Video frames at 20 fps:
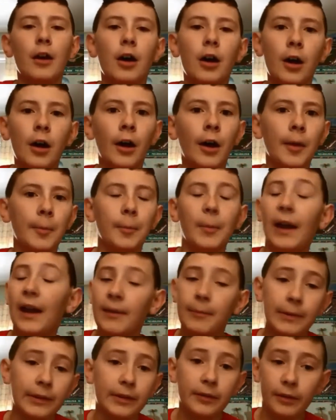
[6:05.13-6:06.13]

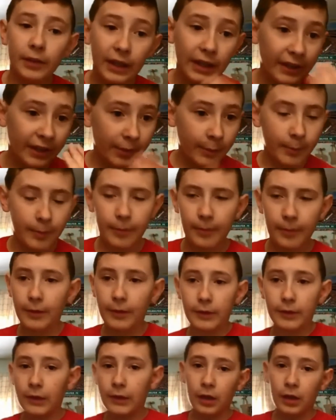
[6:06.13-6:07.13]
It's
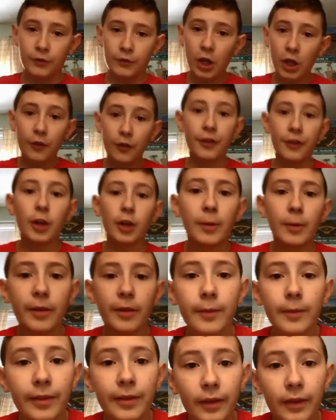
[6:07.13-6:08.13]
the chocolate syrup
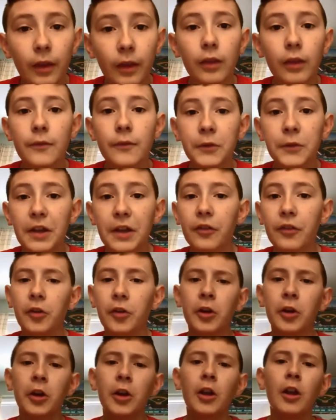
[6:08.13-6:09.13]
has been sitting in the
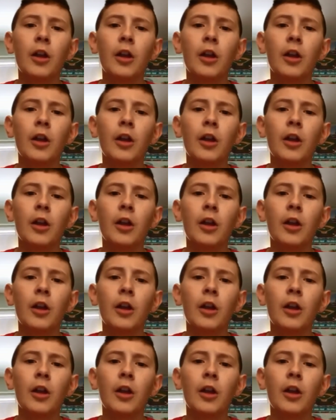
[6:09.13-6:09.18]
freezer